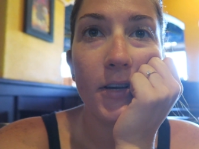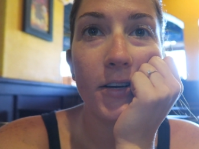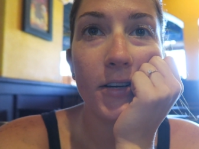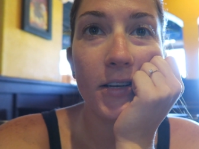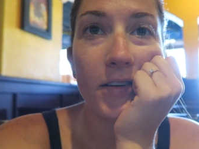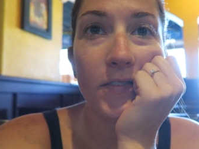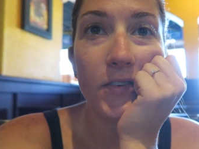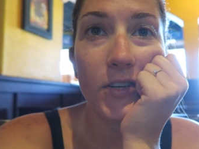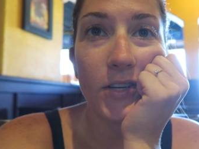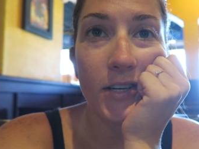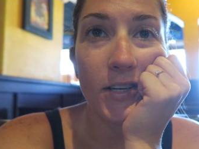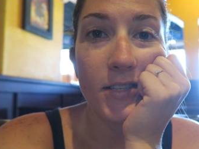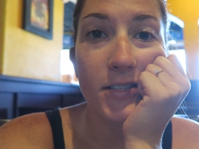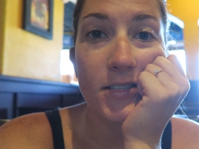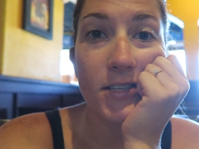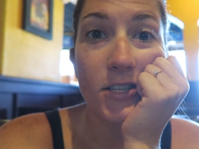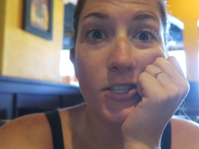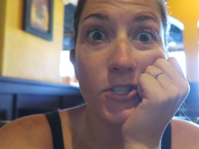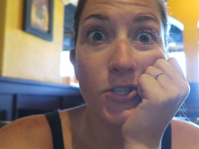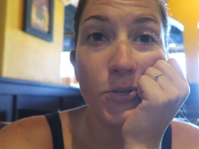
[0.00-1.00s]
I'll give you guys
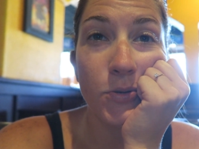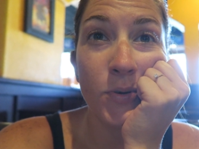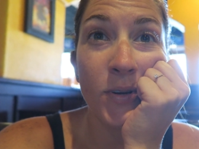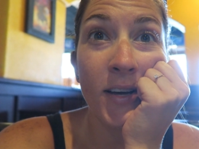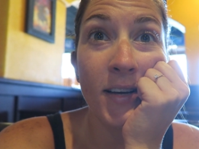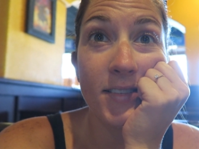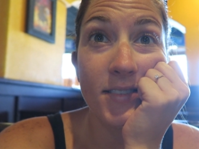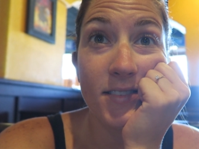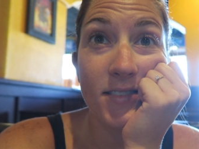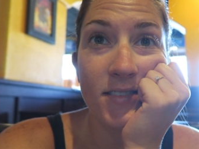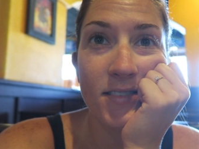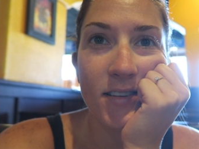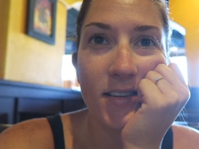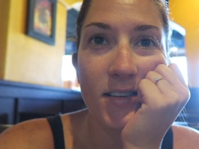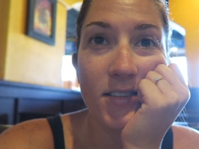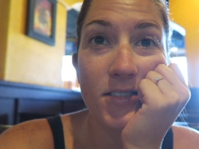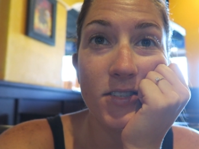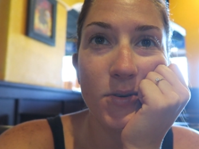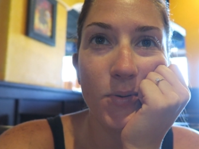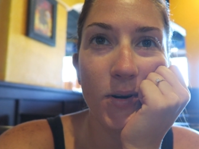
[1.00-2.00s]
two guesses
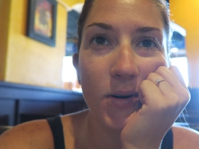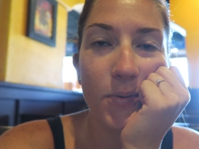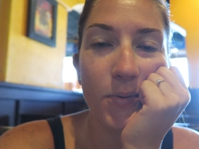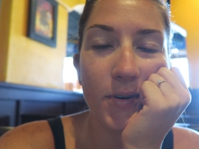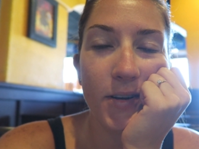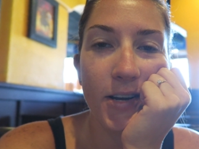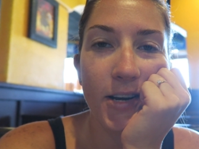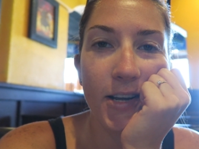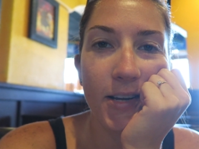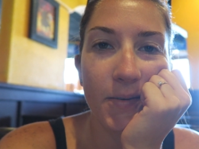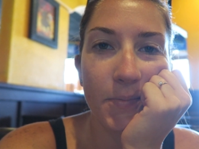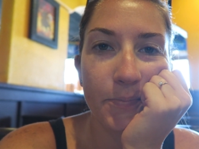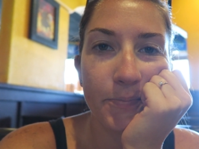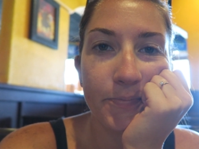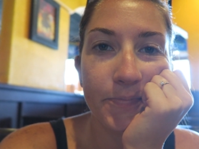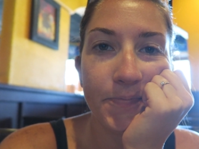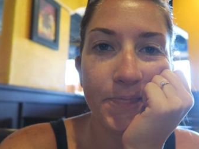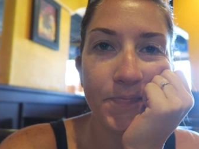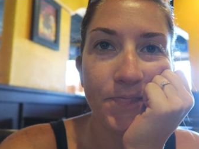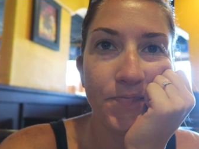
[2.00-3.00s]
as to where we're eating.
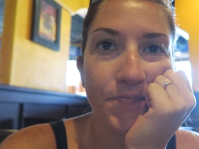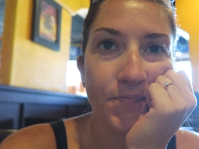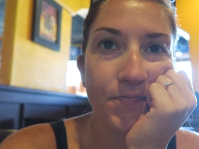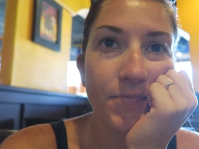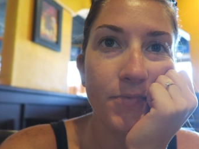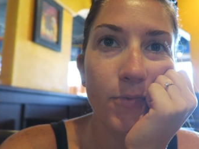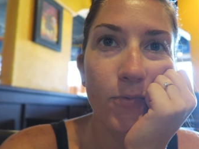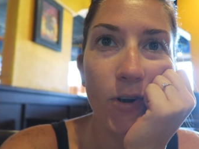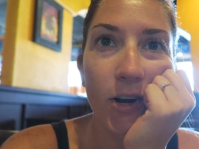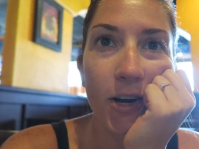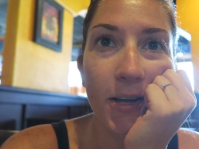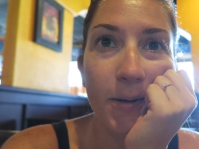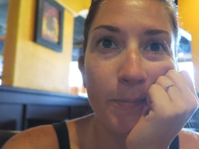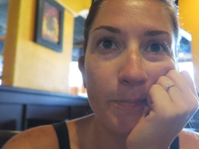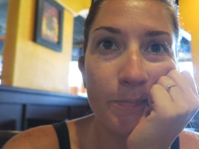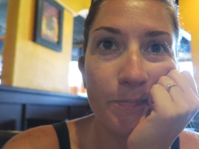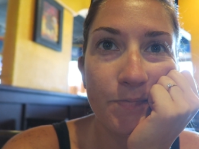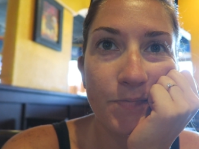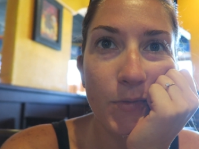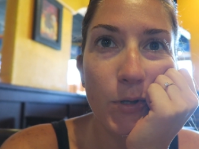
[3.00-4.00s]
Ready?
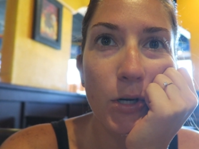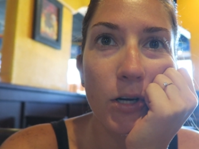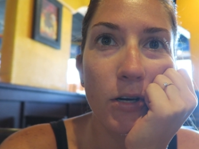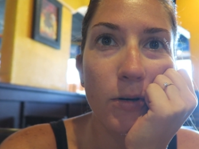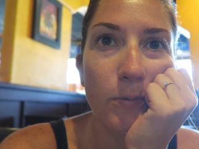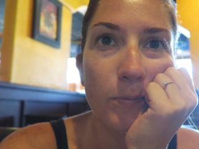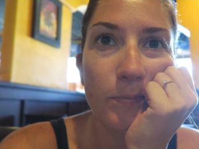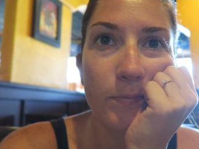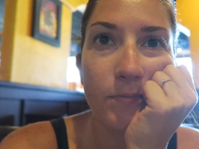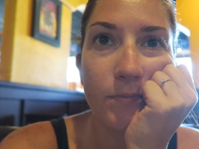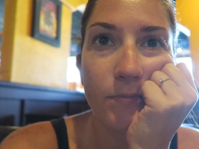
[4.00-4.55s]
Go.